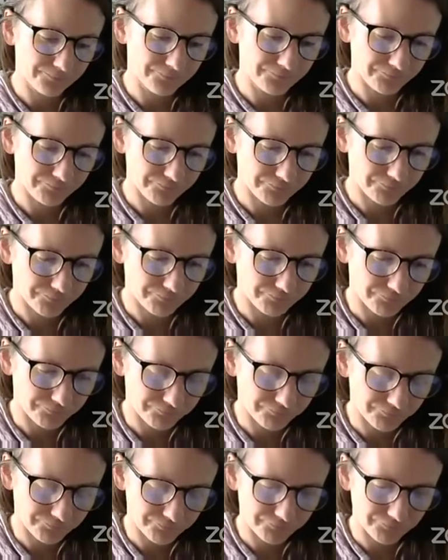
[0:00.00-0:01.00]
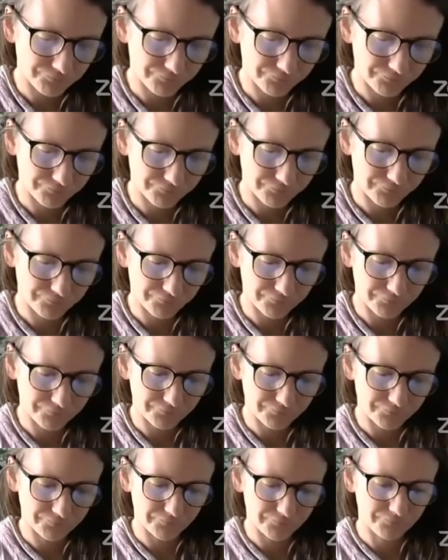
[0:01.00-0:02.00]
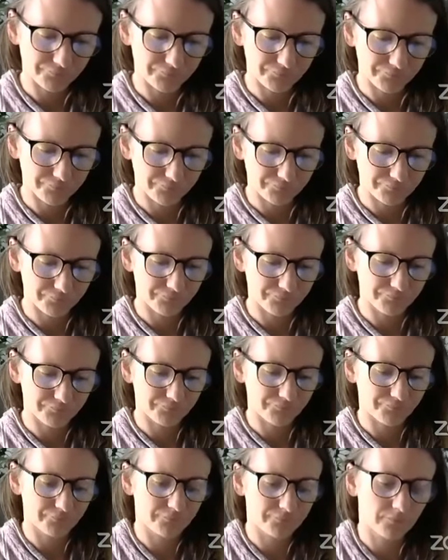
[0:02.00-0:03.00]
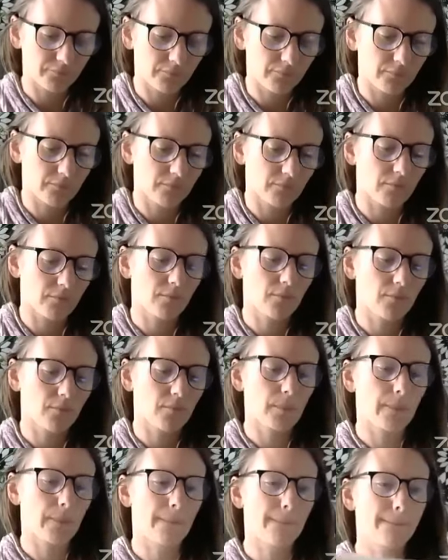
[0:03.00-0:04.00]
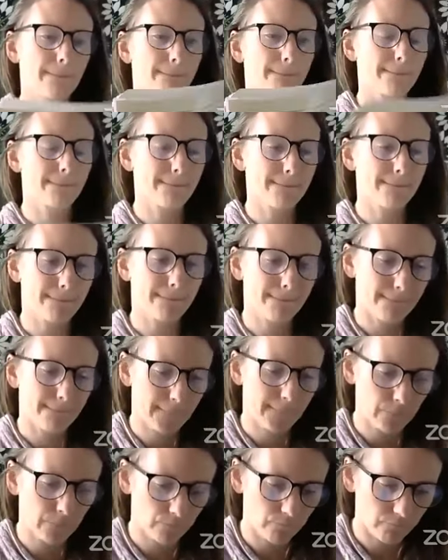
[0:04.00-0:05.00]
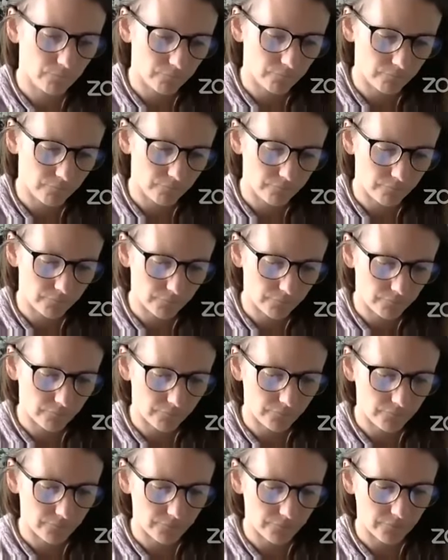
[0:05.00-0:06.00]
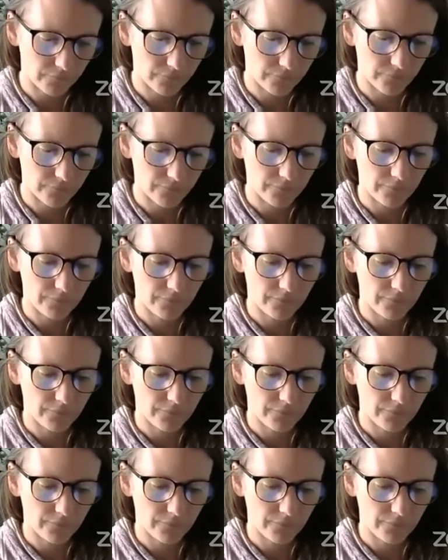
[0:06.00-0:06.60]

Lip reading: Nobody speaks.